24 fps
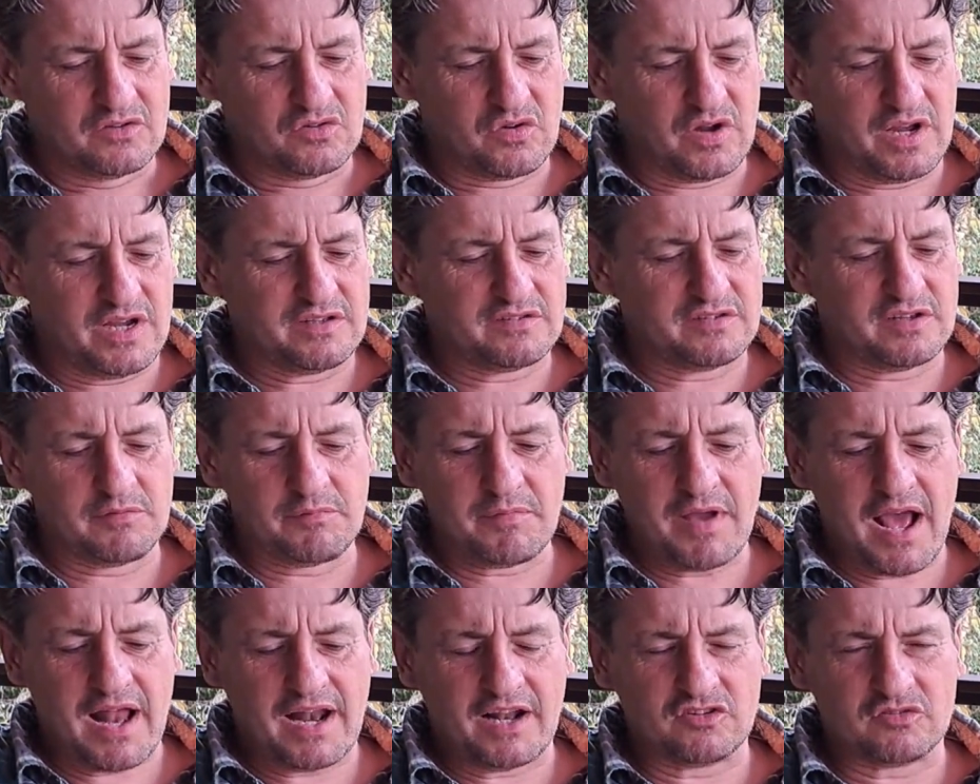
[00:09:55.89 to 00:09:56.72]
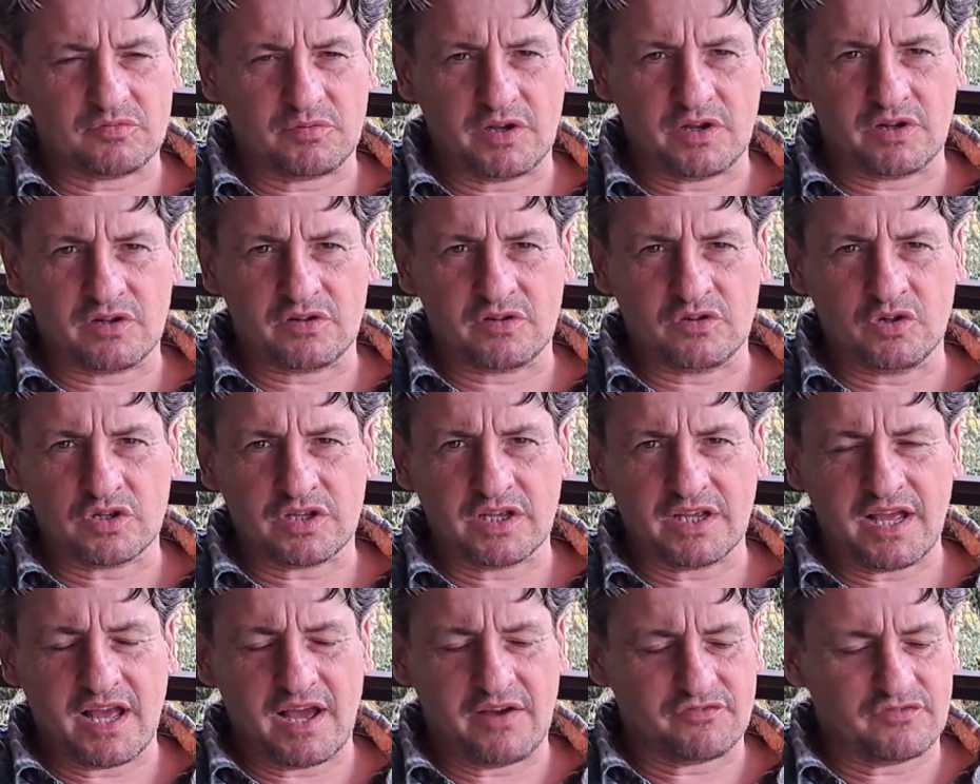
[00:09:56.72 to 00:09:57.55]
grazing management,
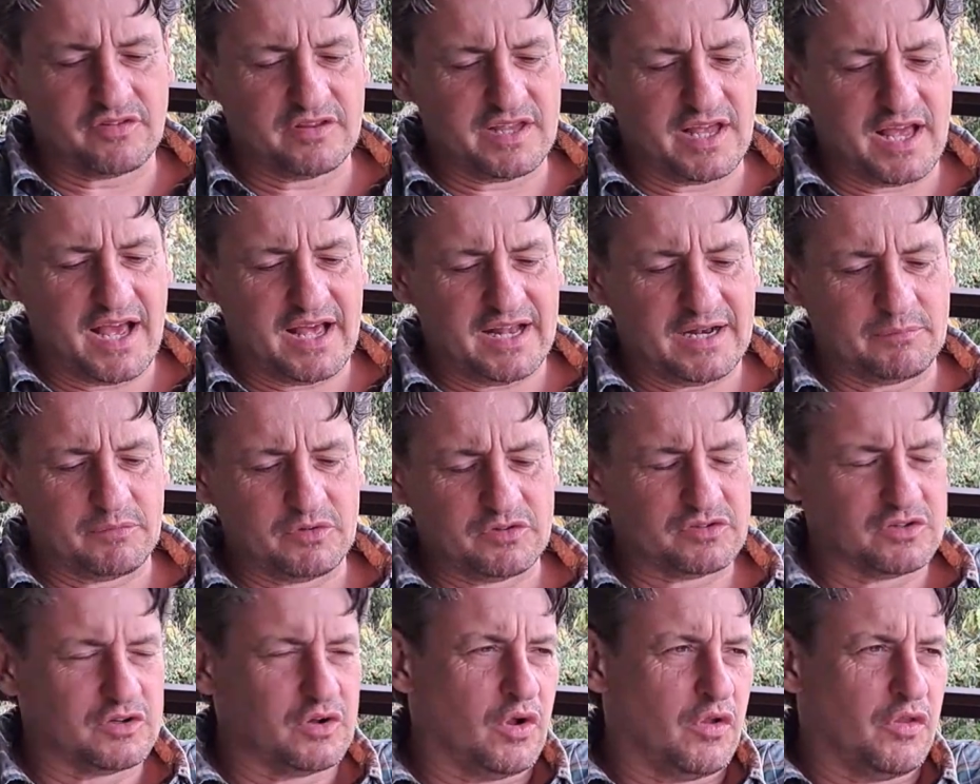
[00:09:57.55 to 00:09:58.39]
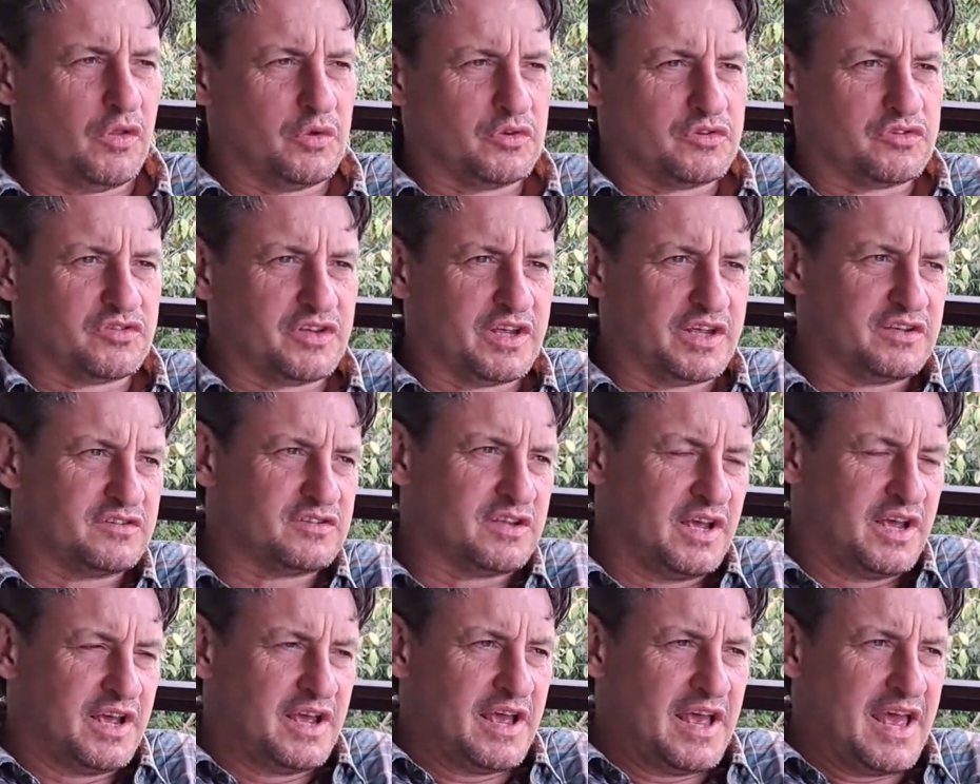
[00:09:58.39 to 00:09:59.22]
looking after the animals and all those
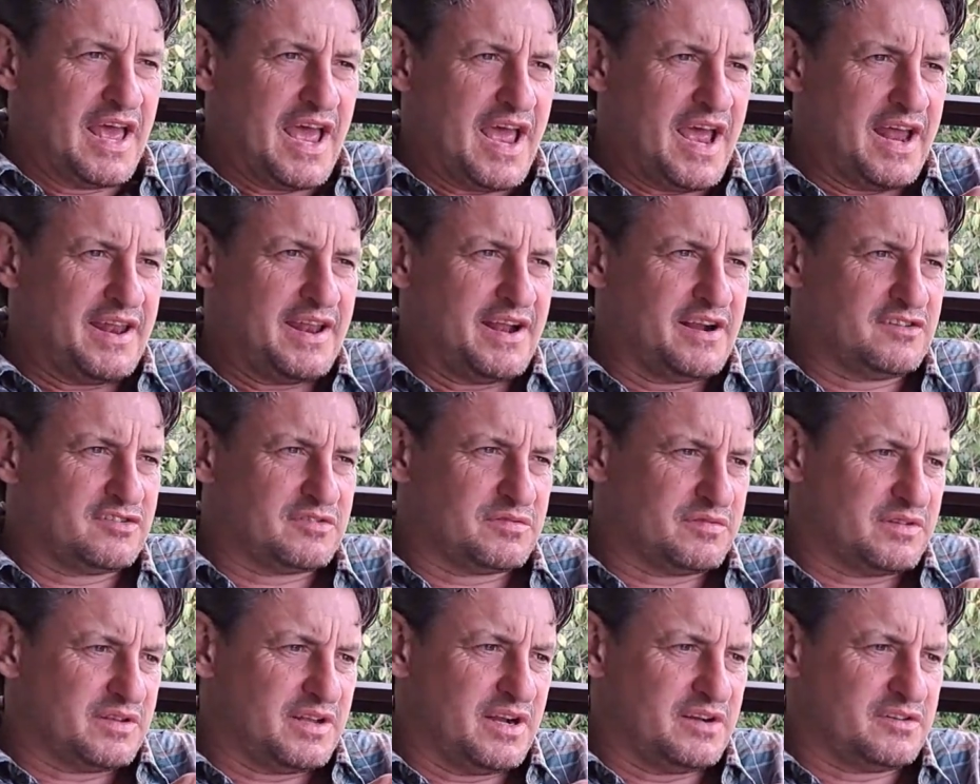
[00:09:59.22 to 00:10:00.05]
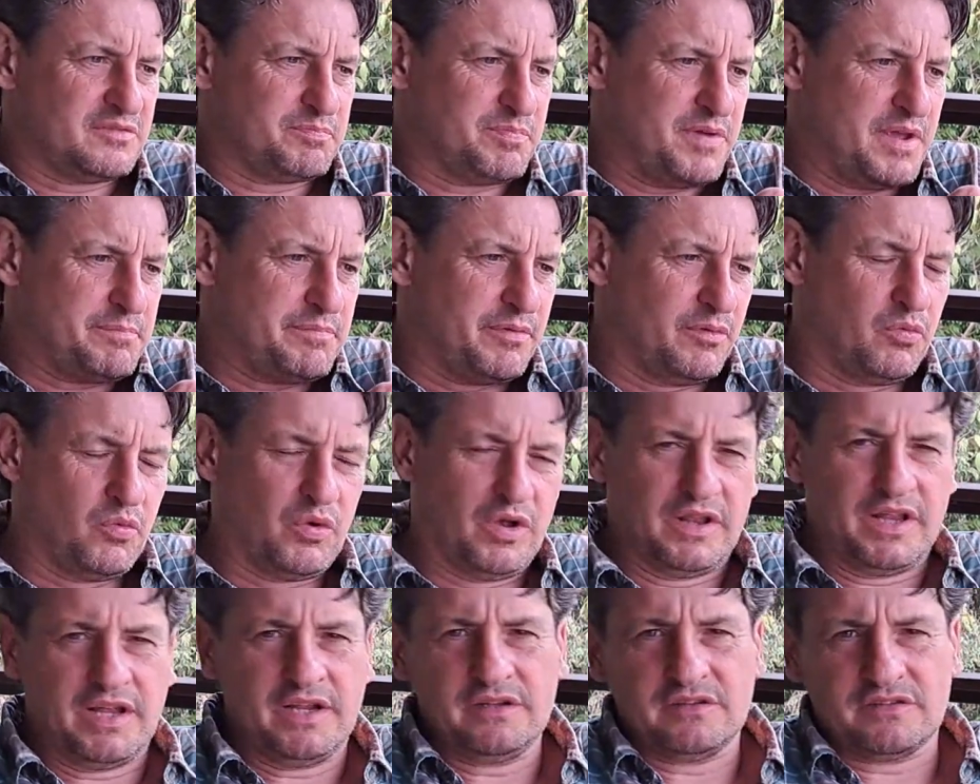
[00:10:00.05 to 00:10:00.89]
things. And there's people
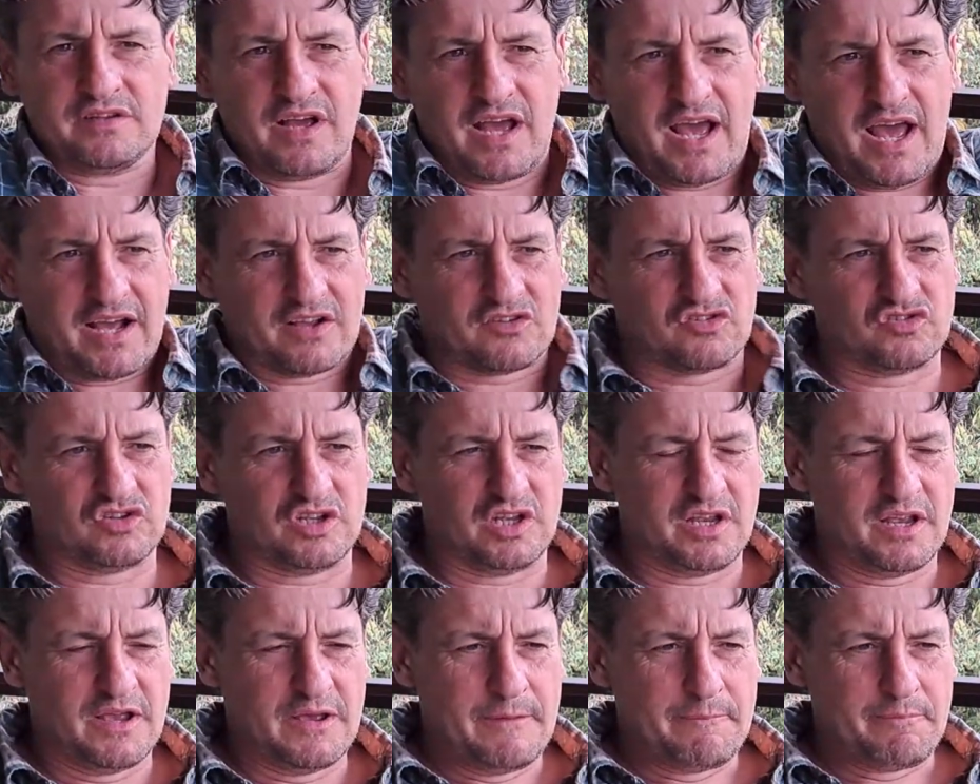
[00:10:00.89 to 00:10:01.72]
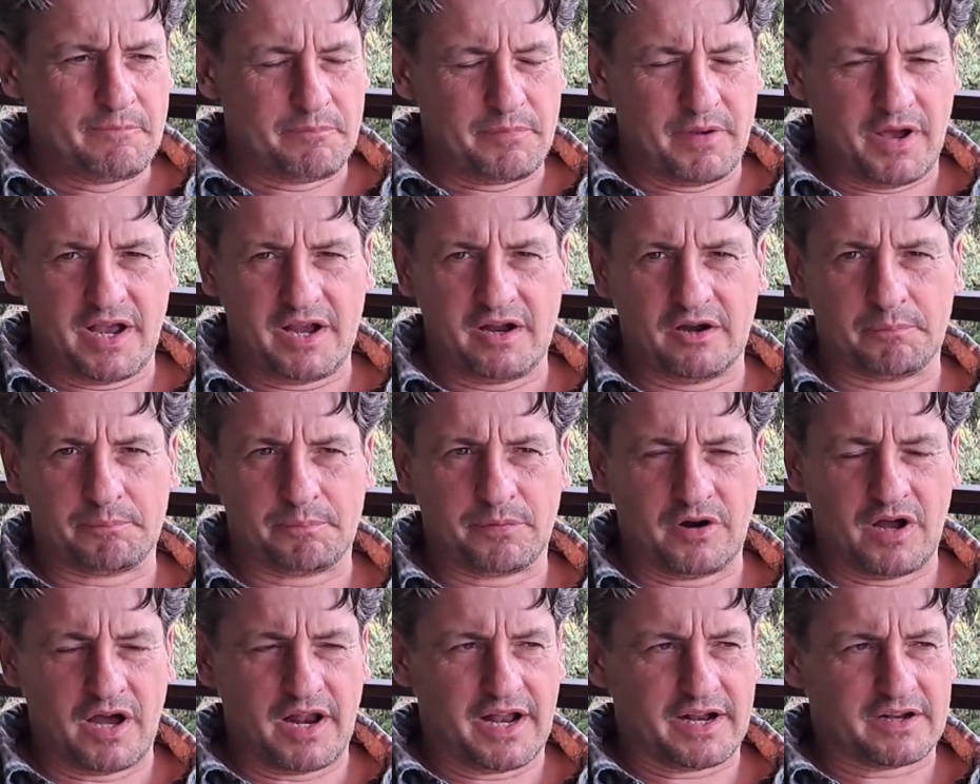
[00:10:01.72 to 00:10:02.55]
willing to actually buy our
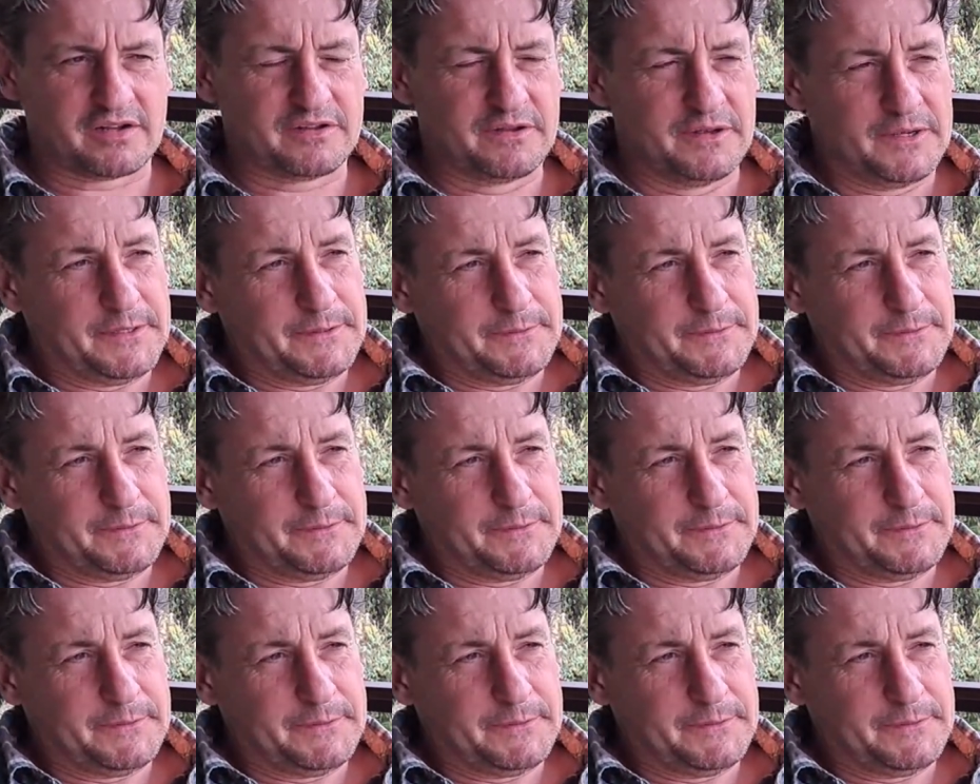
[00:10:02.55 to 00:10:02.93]
product.